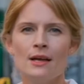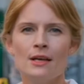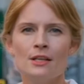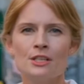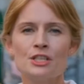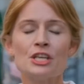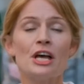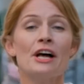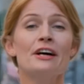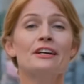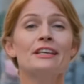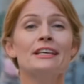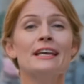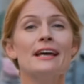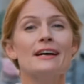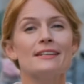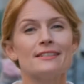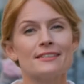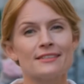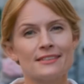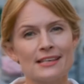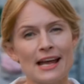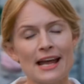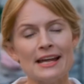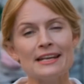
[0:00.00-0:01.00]
Turkey
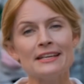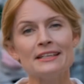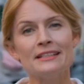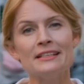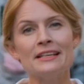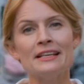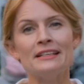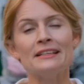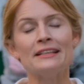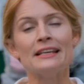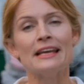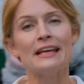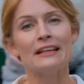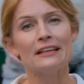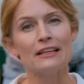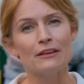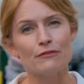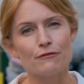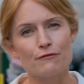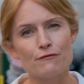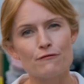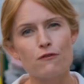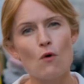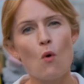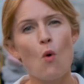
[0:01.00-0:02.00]
has taken in nearly
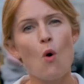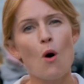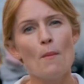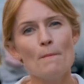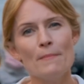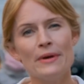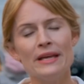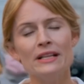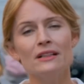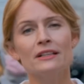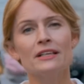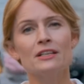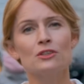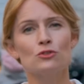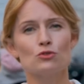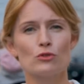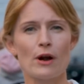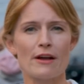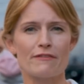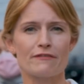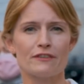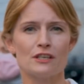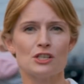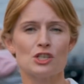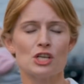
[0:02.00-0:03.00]
4 million
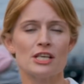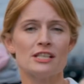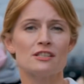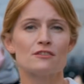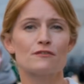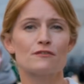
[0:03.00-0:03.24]
refugees